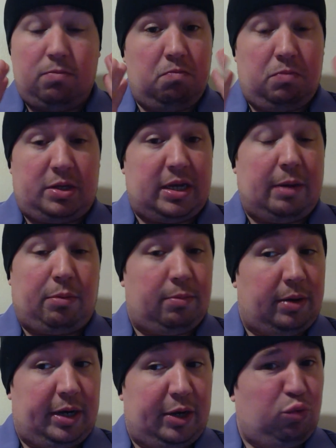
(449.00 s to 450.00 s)
Cyber
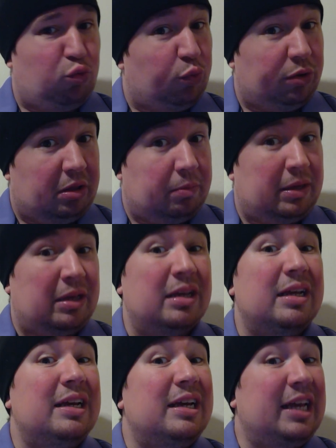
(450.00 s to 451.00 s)
Monday would really be
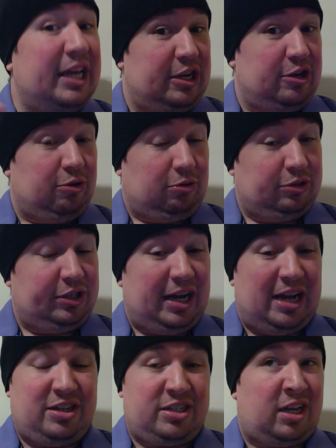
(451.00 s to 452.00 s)
indulging.
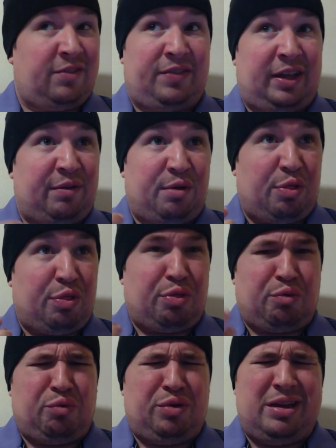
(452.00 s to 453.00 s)
I just got like
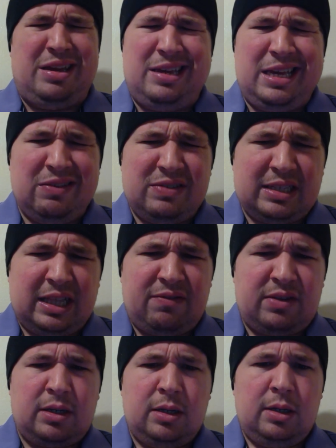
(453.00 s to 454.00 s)
three gifts
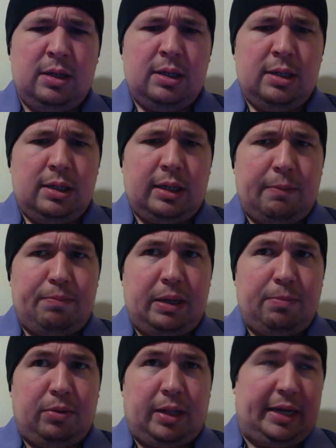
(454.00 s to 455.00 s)
left to get
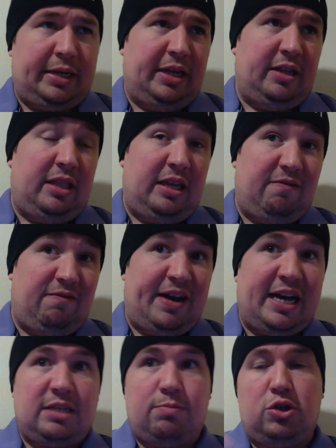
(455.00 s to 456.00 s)
people. I did the
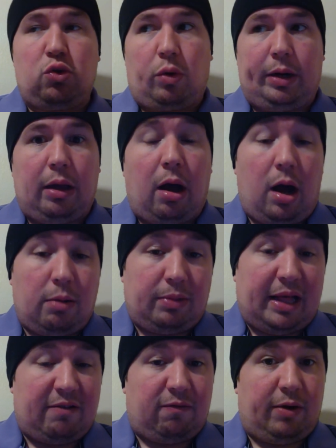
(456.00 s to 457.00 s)
vast majority on
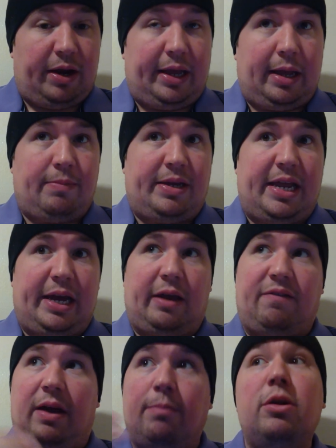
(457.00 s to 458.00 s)
Black Friday. I mean, heck,
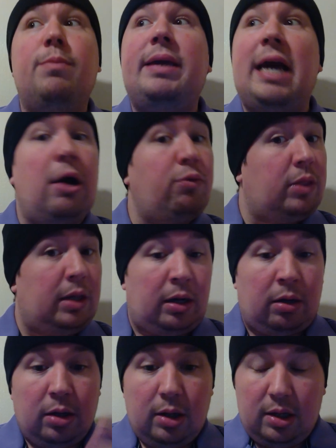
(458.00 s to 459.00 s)
if I'm going to be out
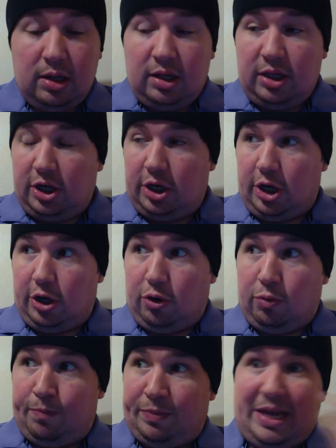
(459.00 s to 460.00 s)
there, you
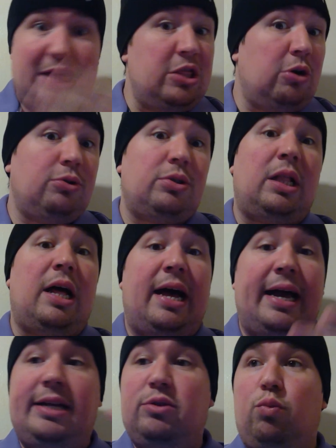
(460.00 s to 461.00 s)
know, in those
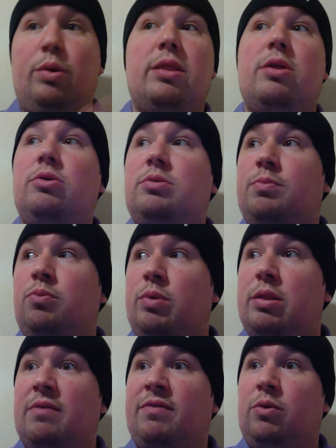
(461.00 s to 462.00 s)
lines with those
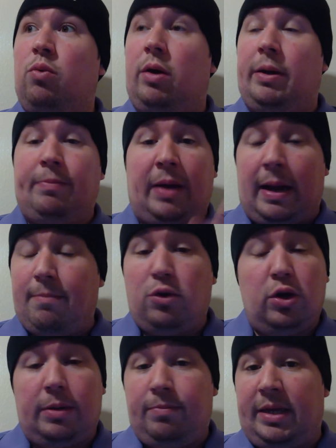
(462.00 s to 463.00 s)
with everyone, I'm
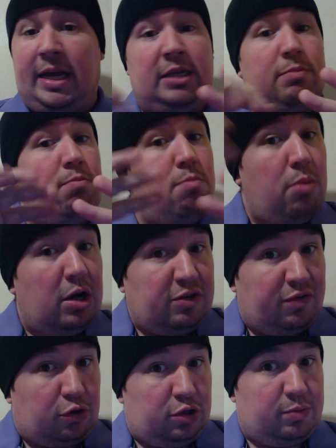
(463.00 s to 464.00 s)
going to get as much
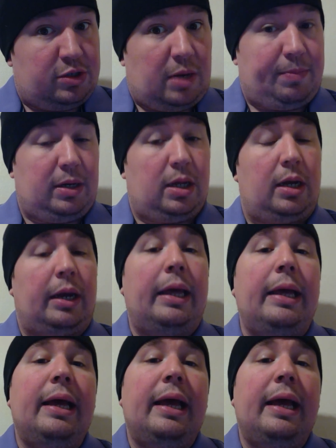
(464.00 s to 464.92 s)
of the Christmas shopping done